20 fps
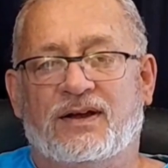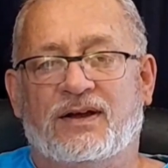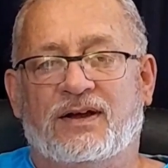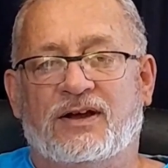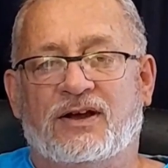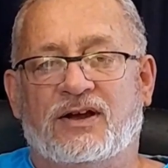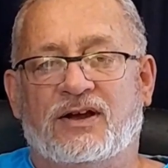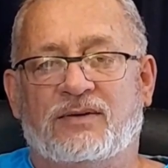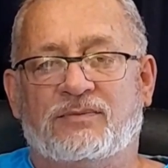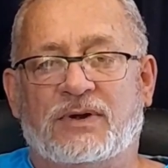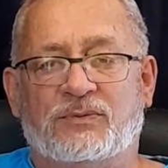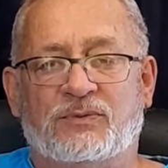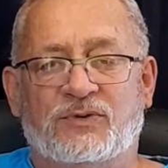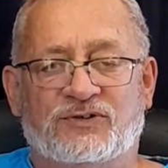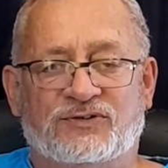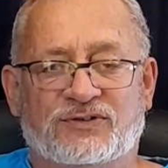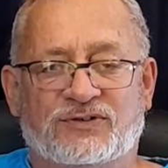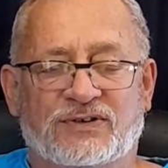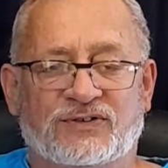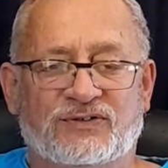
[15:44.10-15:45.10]
but we
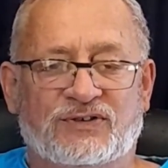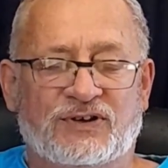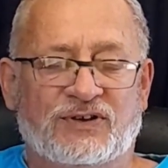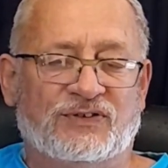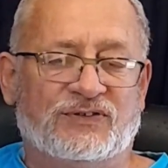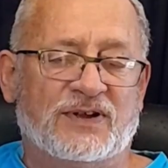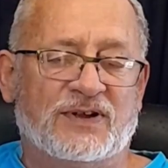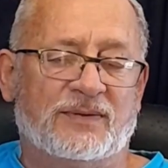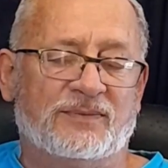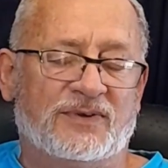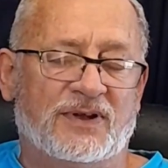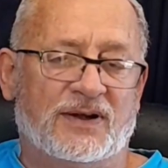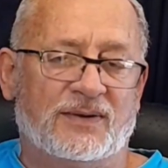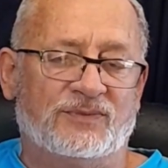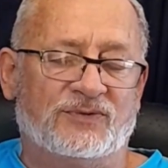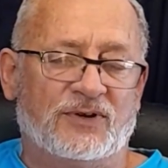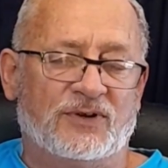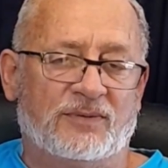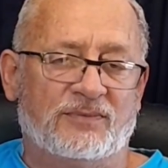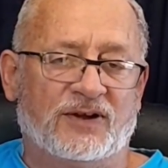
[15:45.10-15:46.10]
still see
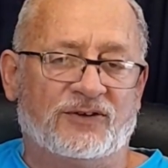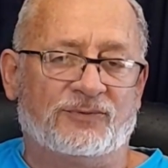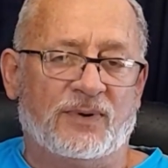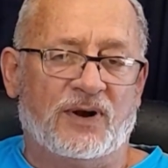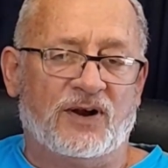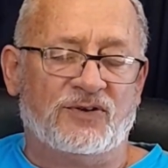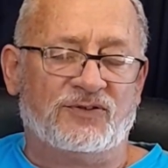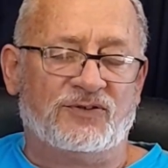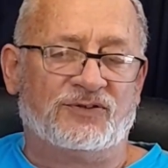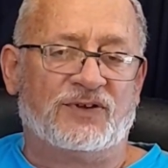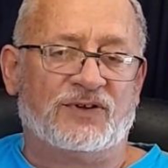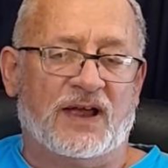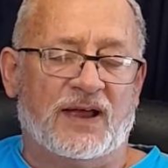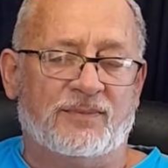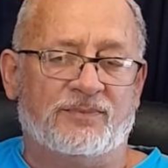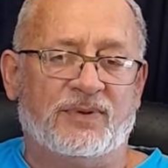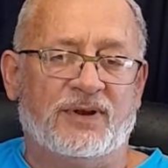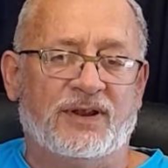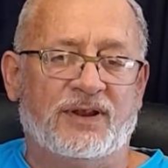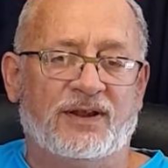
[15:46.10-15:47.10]
sometimes some explosions
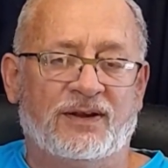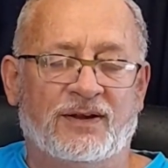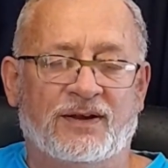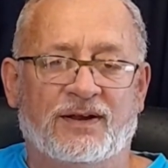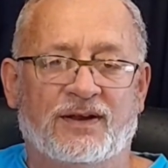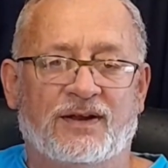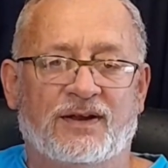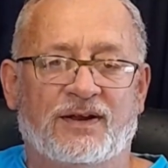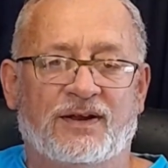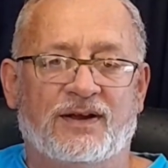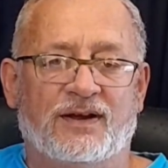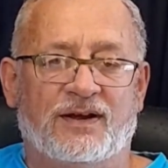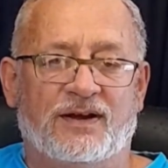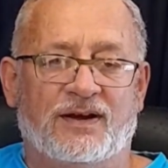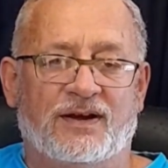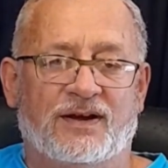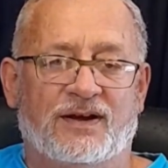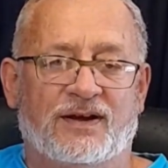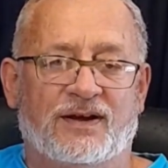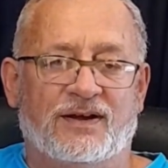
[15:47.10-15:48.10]
happening
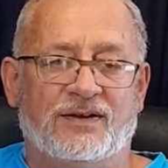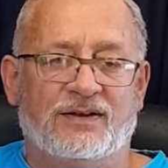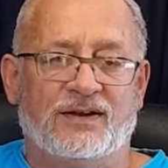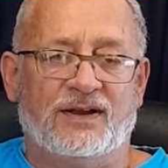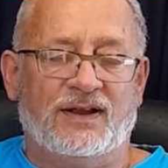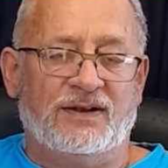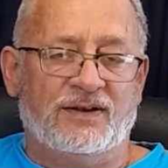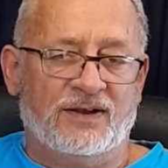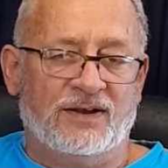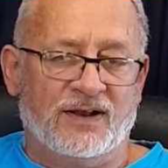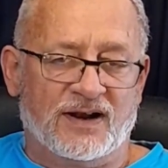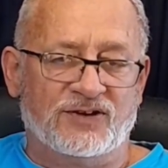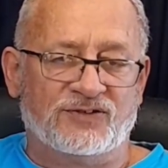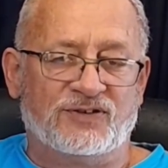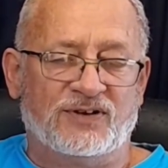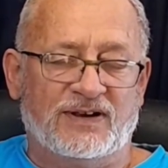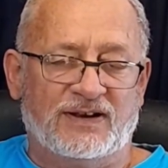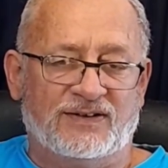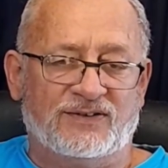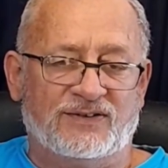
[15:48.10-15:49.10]
in the
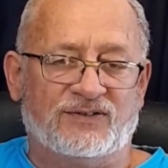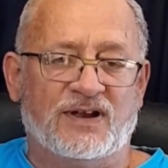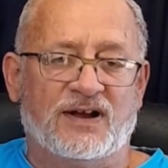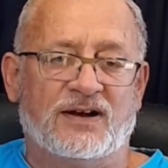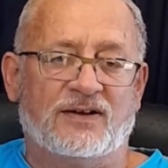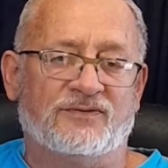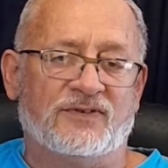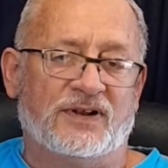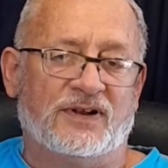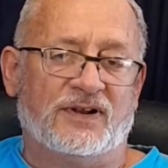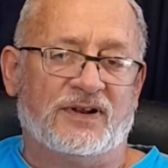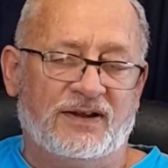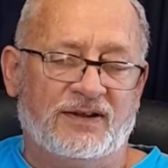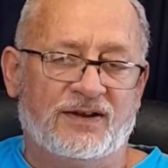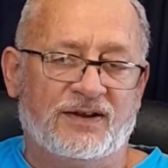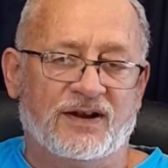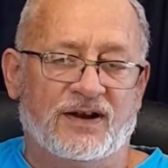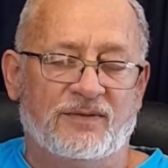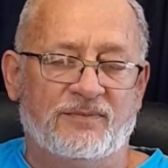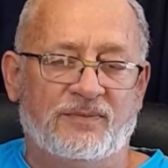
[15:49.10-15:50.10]
Russia itself and in
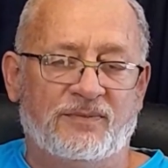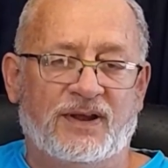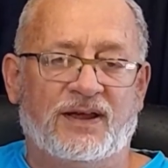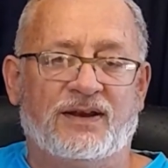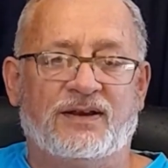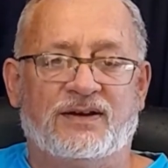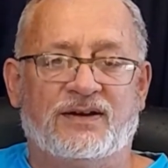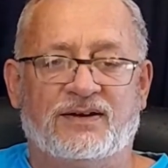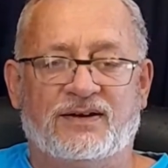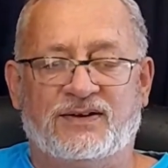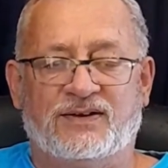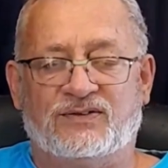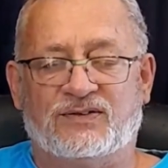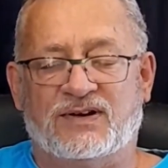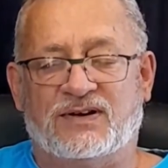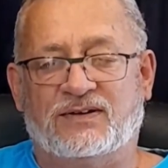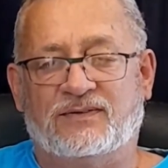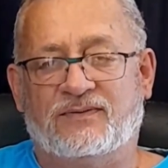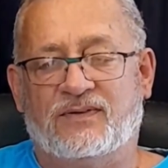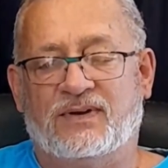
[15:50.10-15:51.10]
Crimea
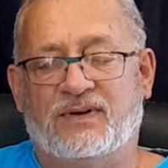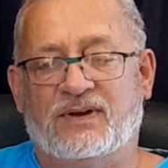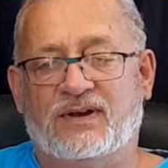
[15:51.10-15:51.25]
itself,